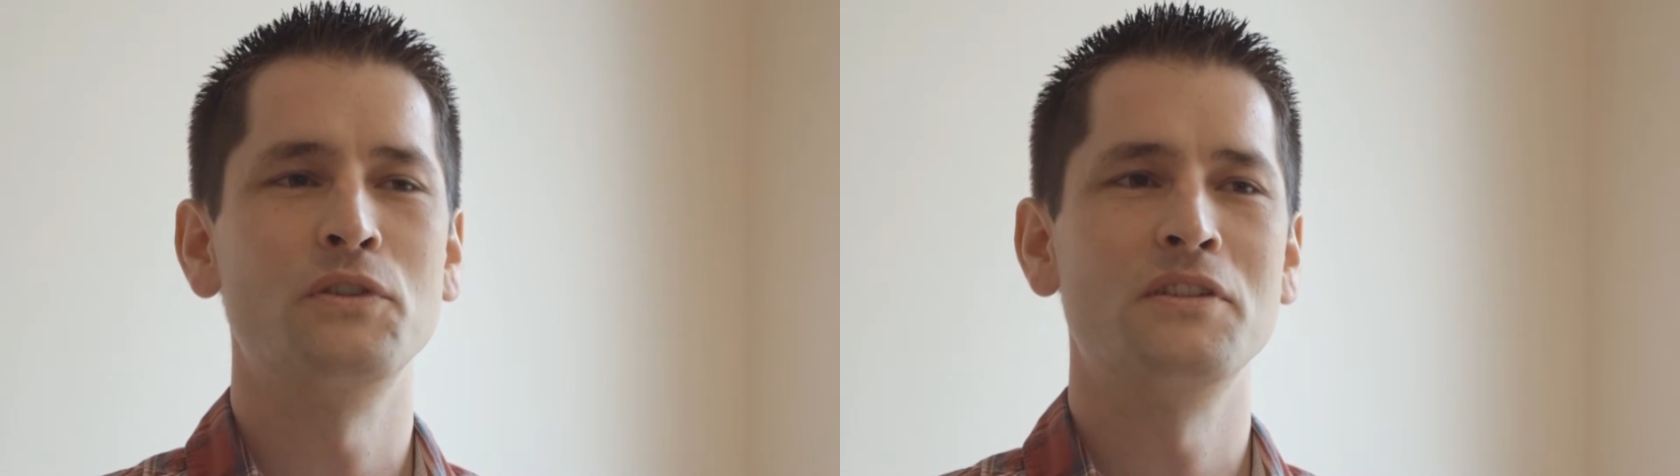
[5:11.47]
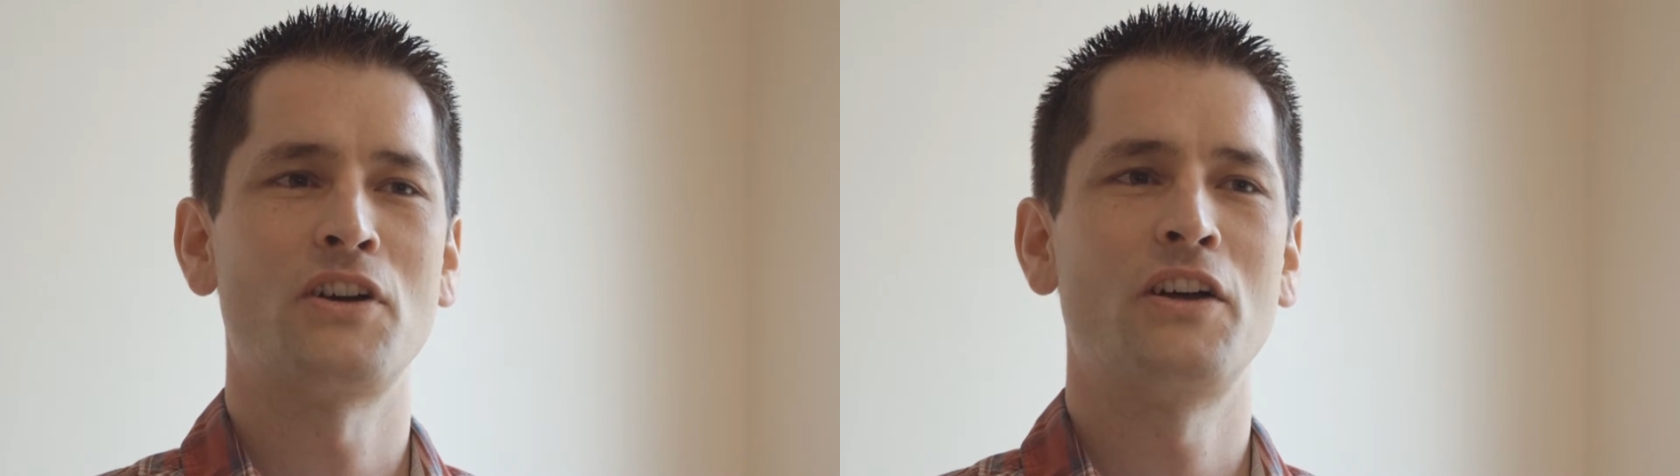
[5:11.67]

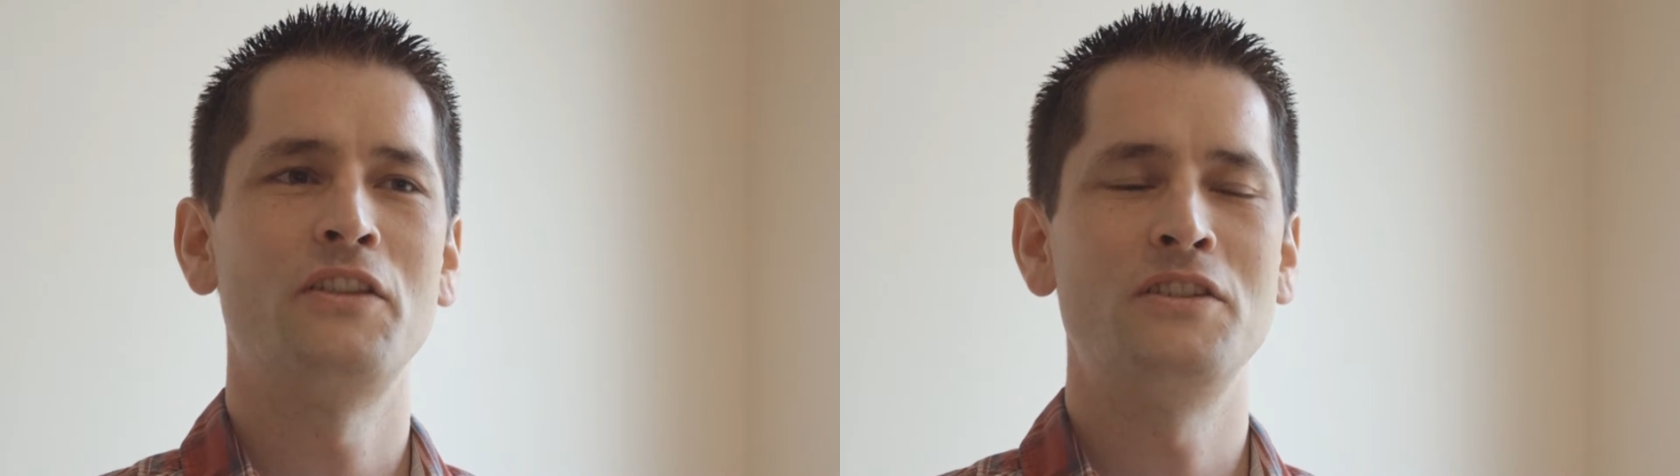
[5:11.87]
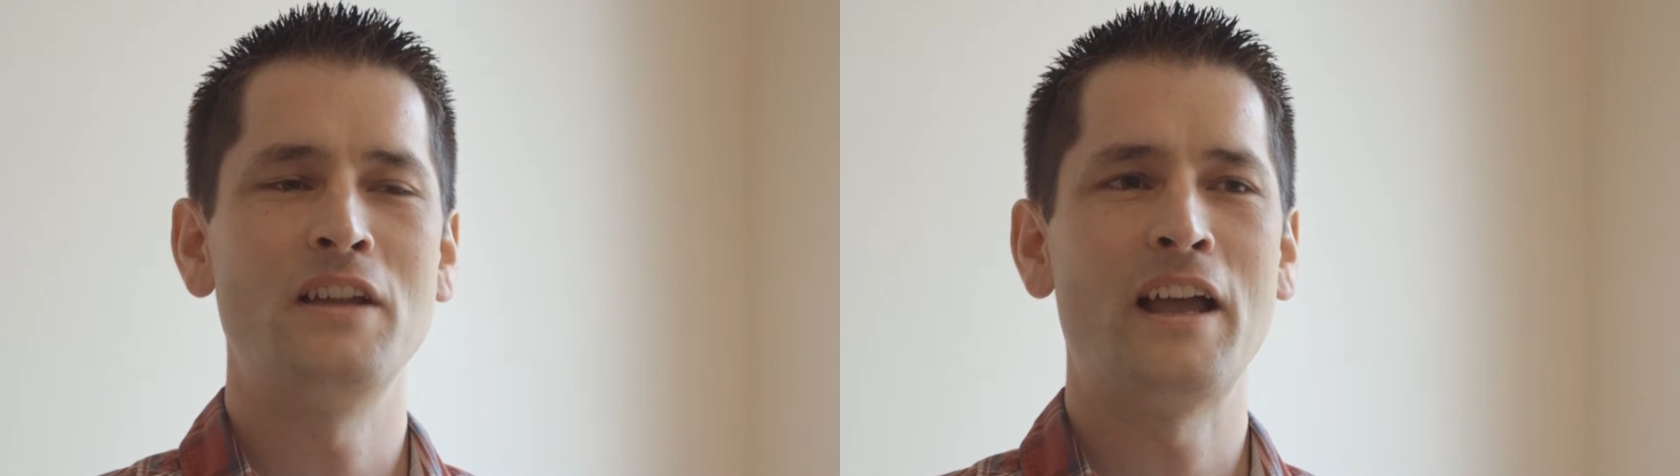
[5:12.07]
inside
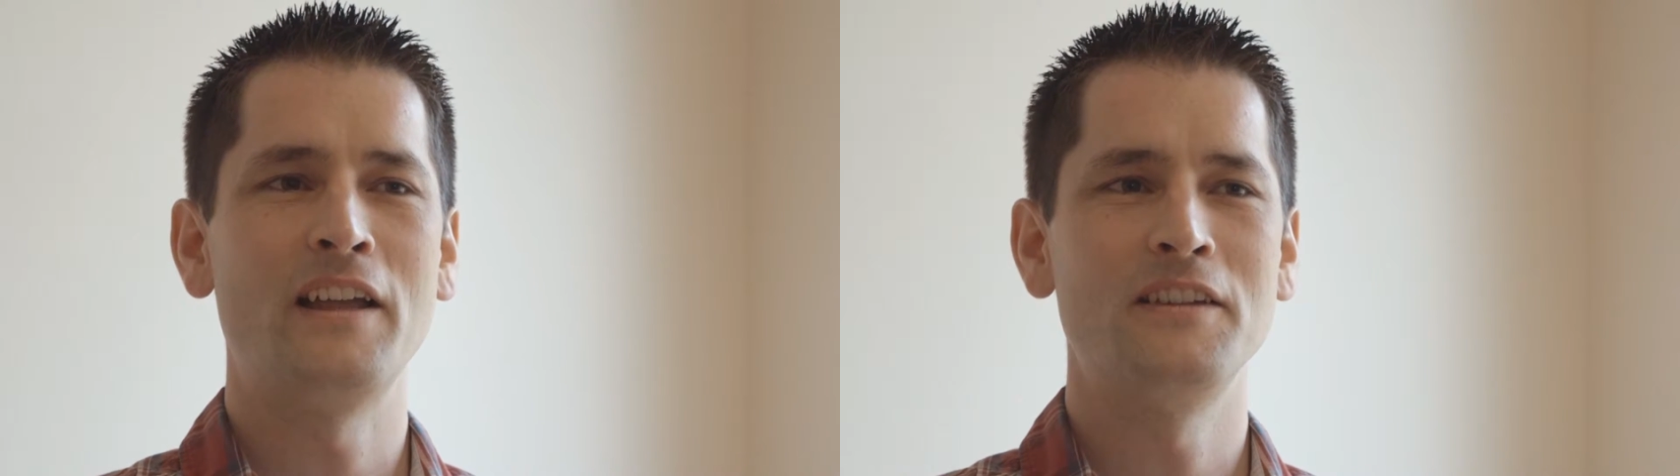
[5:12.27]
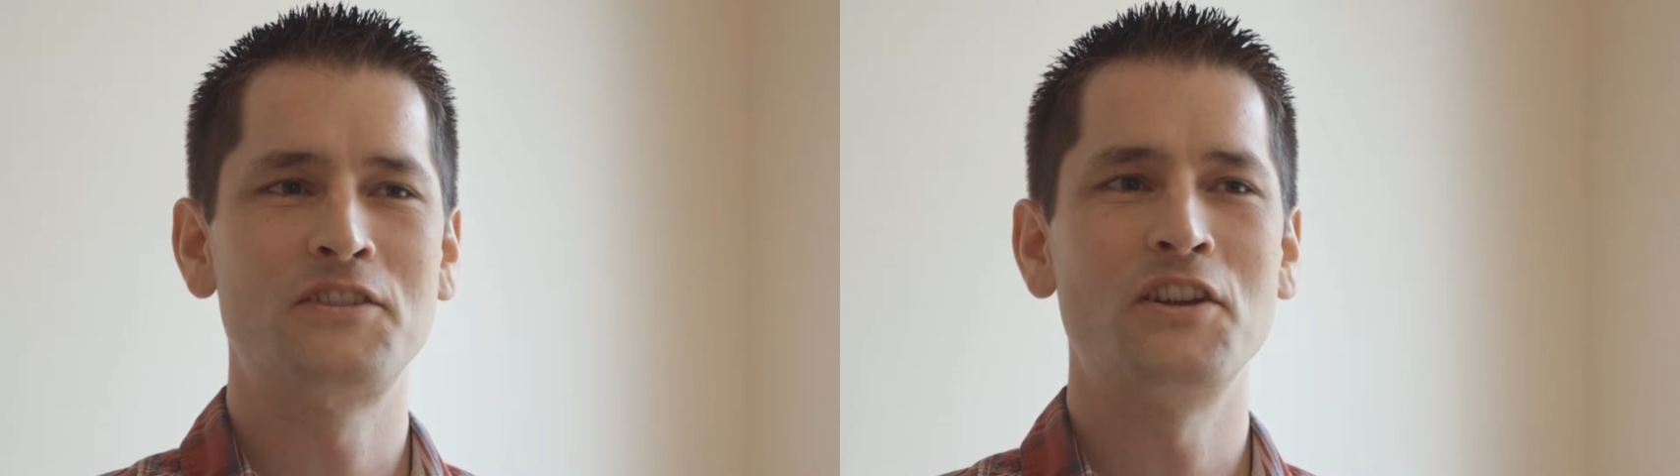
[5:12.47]
the
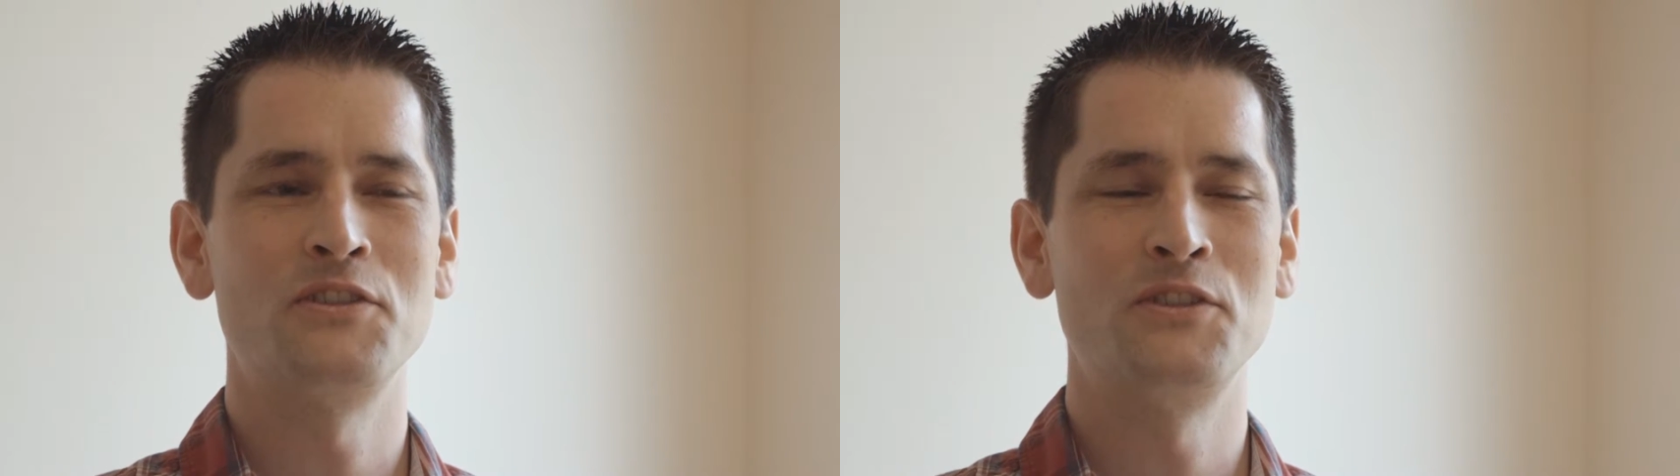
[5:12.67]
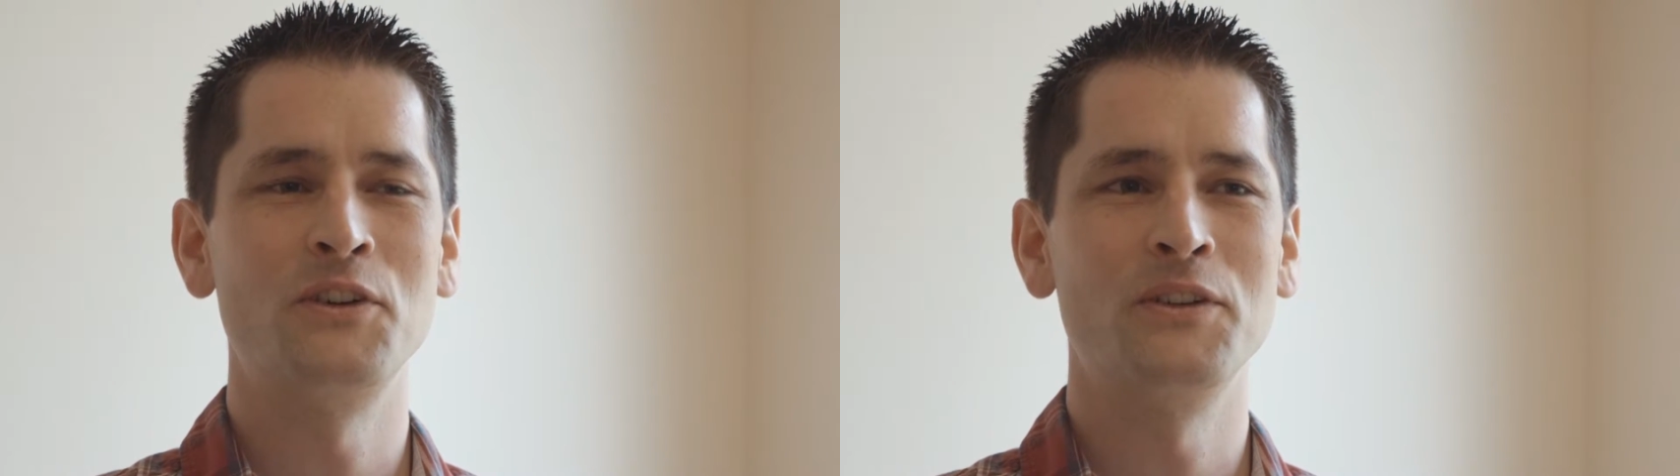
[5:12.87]

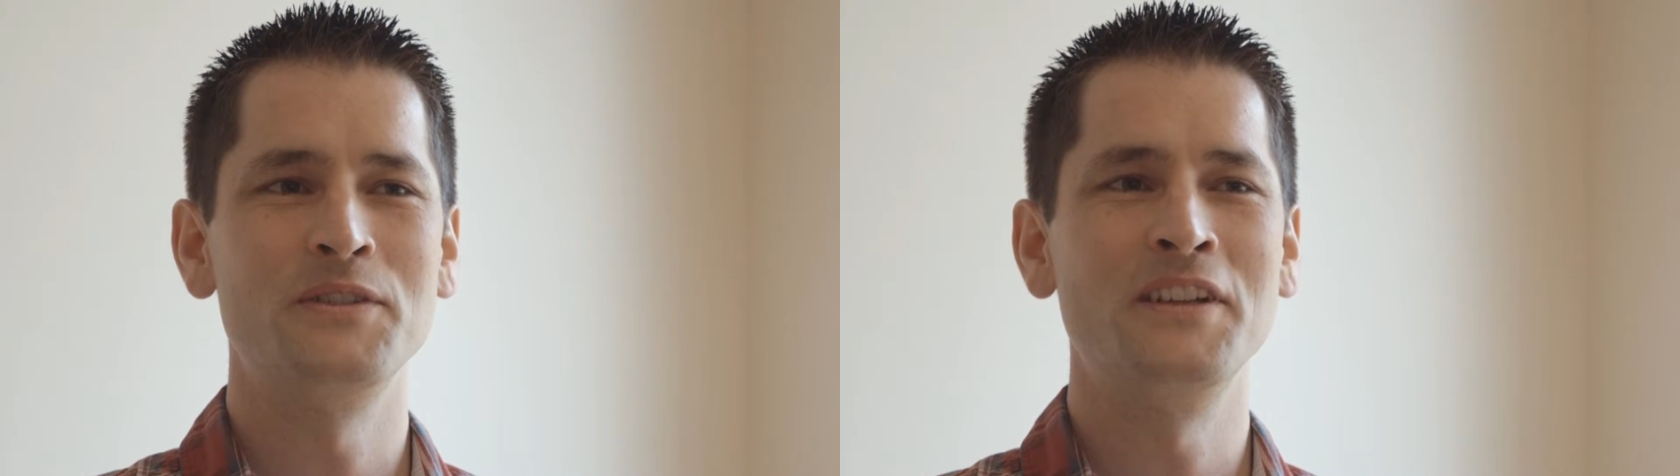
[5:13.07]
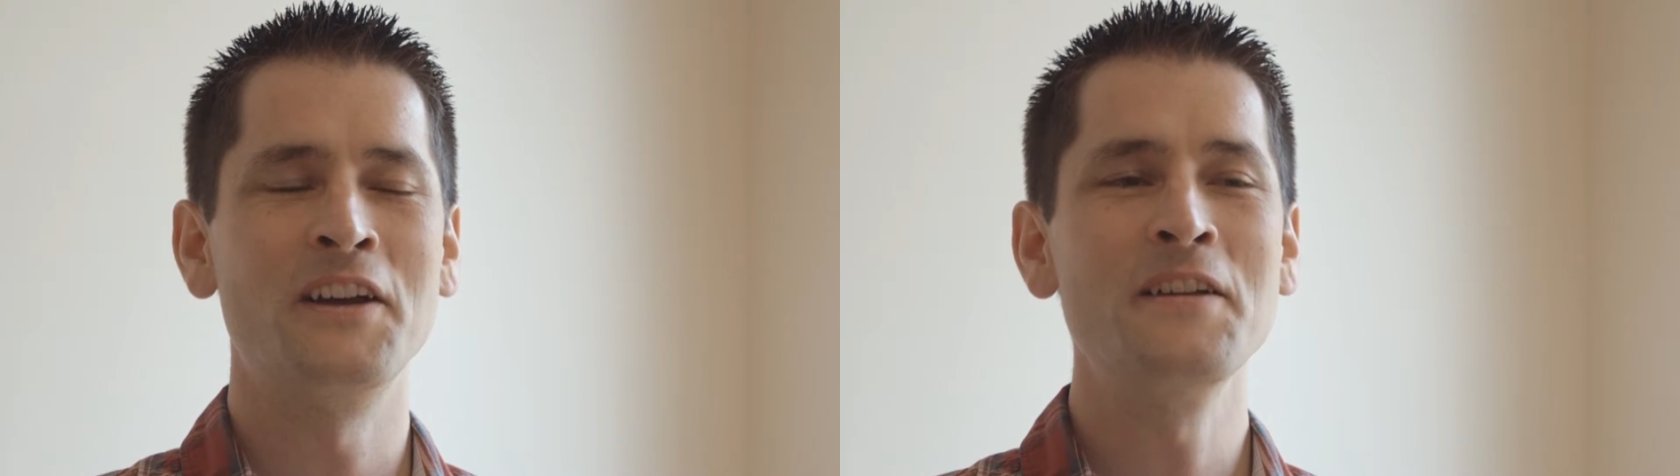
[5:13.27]
church doors,
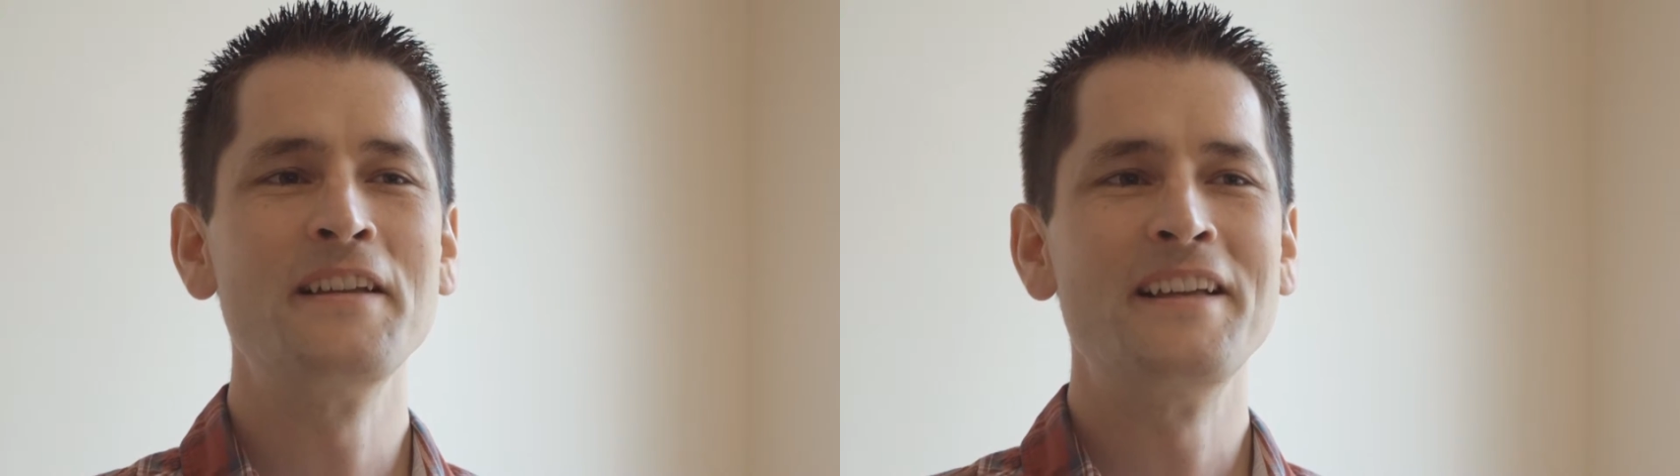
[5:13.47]
you know.